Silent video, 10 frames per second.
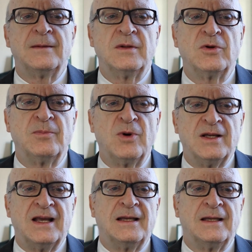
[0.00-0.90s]
Good
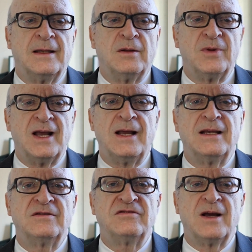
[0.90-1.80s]
morning. We are
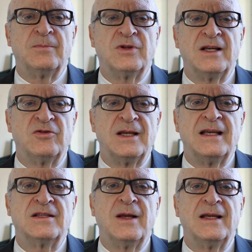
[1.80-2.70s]
in February
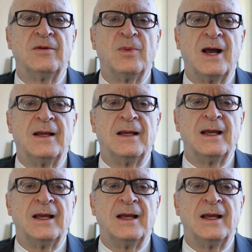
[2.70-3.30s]
2021,